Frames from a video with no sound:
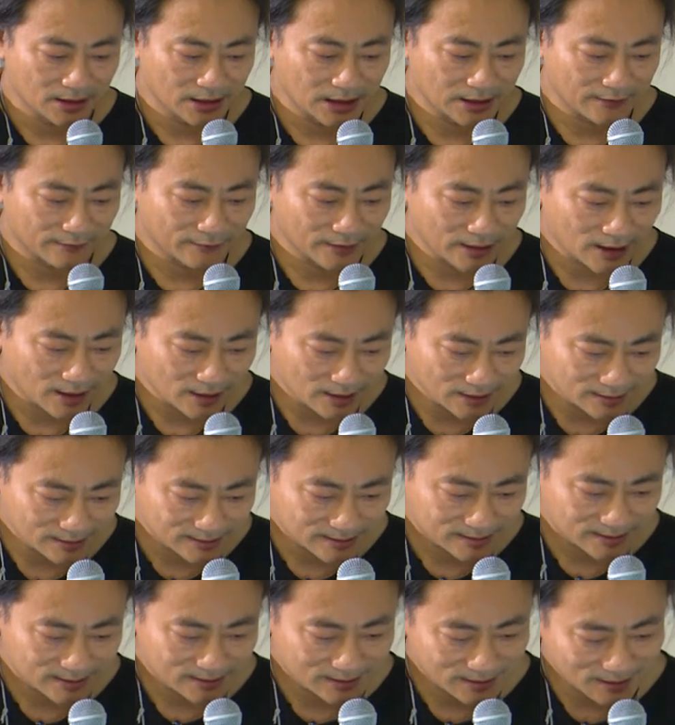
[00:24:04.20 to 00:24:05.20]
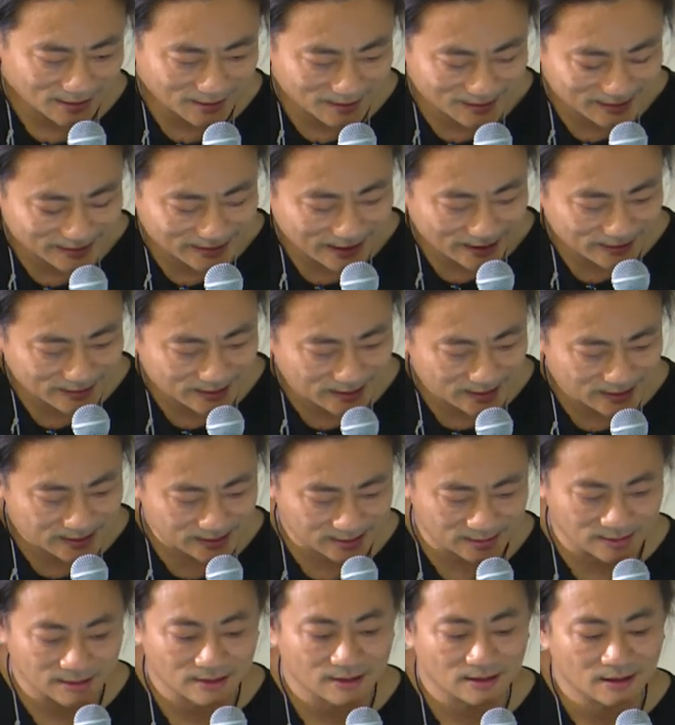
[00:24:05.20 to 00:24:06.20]
if not in
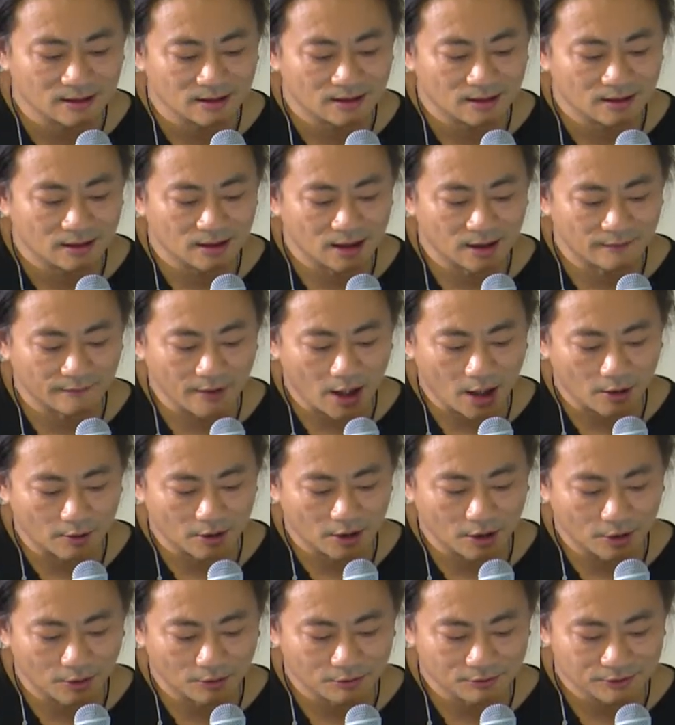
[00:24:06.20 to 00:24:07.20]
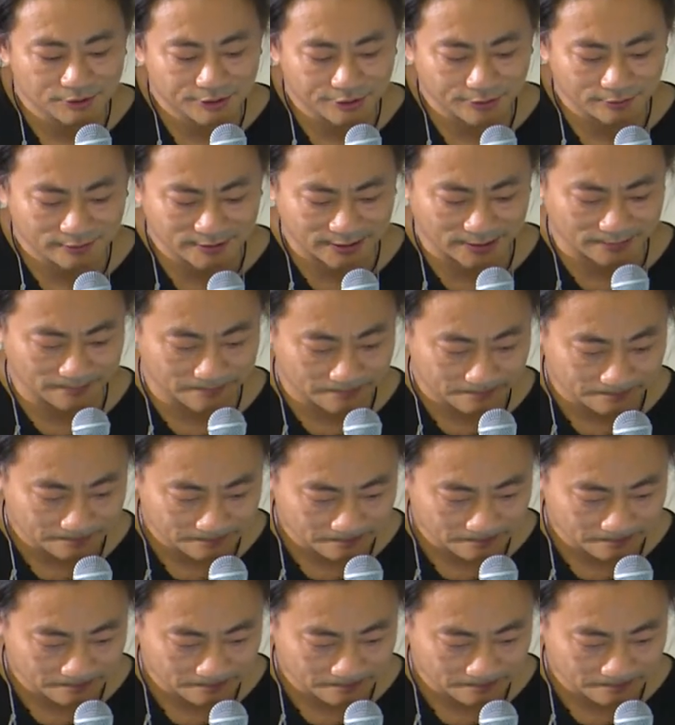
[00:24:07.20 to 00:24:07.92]
circumstances of our own choosing.